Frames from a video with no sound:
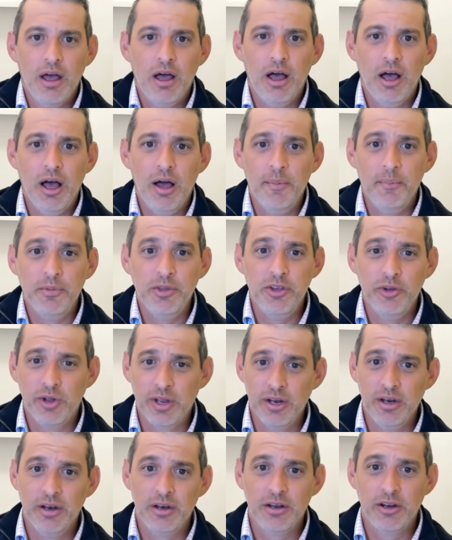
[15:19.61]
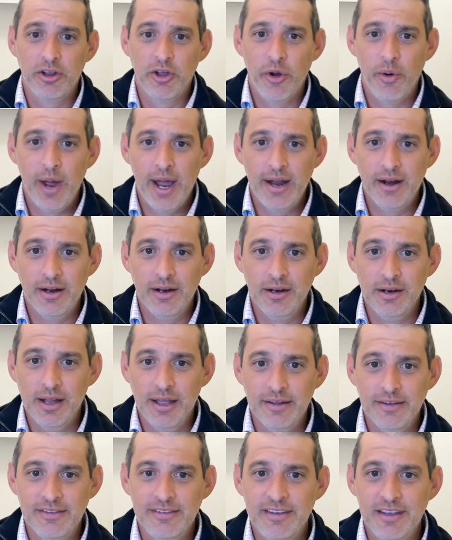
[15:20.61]
um, you can go ahead and,
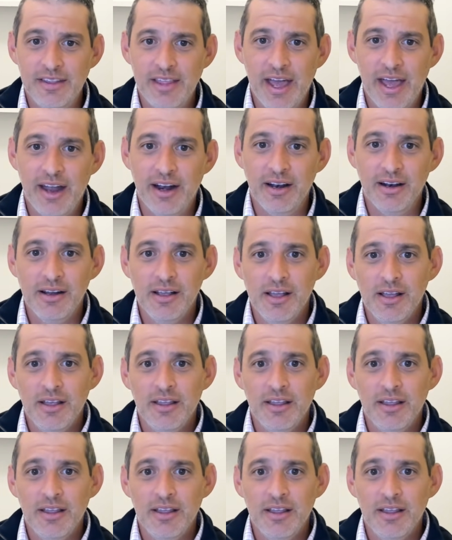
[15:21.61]
and see that